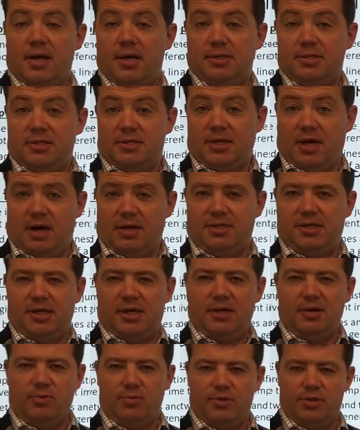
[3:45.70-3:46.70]

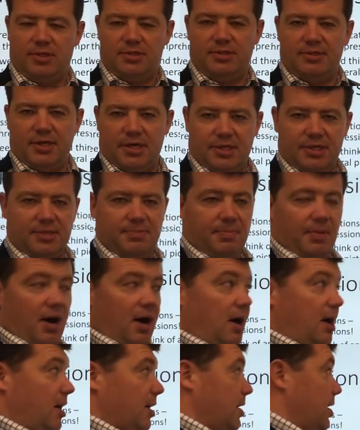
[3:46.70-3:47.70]
Starting with the
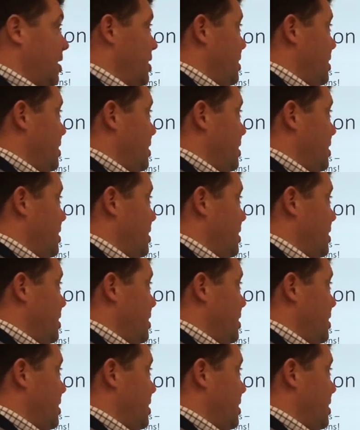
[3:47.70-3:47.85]
6-mark